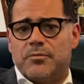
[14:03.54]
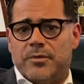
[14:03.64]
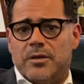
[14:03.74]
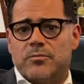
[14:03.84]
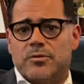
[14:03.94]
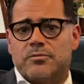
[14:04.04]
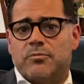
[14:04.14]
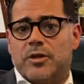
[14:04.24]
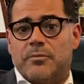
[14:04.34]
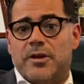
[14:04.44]
to me was
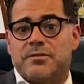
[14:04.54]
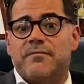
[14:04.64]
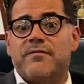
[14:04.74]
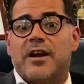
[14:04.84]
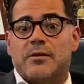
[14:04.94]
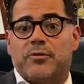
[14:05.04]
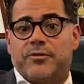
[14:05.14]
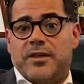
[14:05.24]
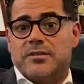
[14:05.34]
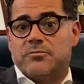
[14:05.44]
one of the most invaluable
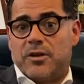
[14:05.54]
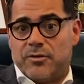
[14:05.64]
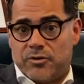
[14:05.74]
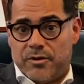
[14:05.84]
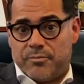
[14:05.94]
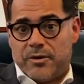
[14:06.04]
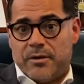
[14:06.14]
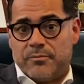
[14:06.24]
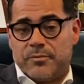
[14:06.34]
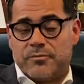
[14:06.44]
things and one of the
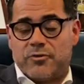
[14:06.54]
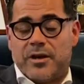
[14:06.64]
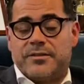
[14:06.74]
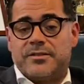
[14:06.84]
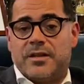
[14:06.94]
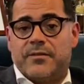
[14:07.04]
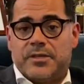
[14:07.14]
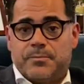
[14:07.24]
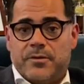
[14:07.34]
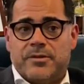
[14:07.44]
greatest things that I've
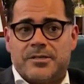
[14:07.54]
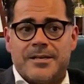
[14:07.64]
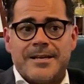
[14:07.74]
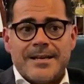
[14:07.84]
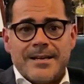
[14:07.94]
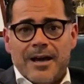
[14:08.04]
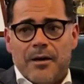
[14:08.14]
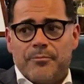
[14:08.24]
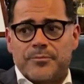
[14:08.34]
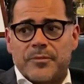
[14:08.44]
experienced.
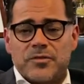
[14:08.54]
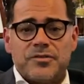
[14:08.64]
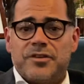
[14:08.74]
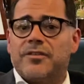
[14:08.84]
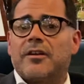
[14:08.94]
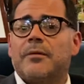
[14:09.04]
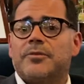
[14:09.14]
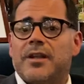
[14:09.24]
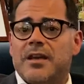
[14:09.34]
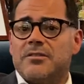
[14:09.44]
To see the club
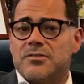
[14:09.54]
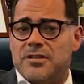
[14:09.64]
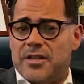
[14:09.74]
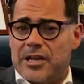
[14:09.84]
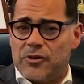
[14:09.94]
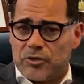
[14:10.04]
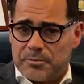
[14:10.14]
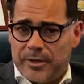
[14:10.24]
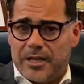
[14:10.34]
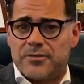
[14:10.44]
today, to see that it looks
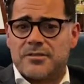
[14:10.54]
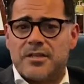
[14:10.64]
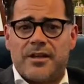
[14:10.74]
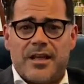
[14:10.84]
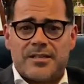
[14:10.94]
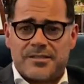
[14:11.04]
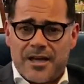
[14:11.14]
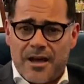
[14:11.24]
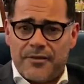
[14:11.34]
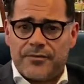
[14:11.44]
better, to see that our
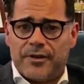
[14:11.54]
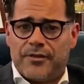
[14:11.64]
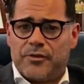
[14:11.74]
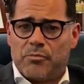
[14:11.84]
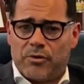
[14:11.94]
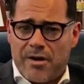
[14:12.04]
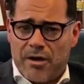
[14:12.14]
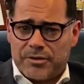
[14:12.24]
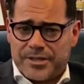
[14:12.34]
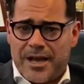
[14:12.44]
staff, you know, that the
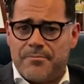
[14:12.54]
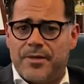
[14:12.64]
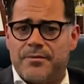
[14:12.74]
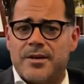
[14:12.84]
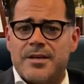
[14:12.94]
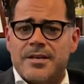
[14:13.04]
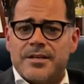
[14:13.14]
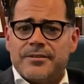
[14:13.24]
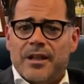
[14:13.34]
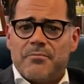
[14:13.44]
morale's up, that
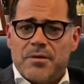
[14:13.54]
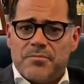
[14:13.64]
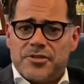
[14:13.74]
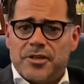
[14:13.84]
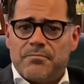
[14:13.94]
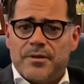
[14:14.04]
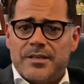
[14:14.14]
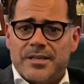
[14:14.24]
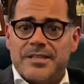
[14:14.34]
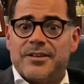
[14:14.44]
our membership
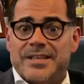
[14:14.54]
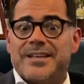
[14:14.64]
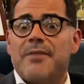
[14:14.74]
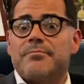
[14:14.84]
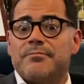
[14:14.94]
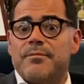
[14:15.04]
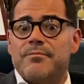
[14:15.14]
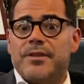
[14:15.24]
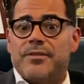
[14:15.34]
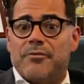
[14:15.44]
is up
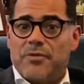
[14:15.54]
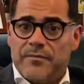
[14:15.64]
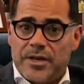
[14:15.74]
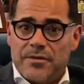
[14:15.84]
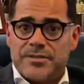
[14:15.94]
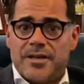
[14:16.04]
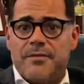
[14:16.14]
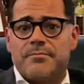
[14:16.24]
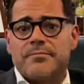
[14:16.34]
and that revenue is up,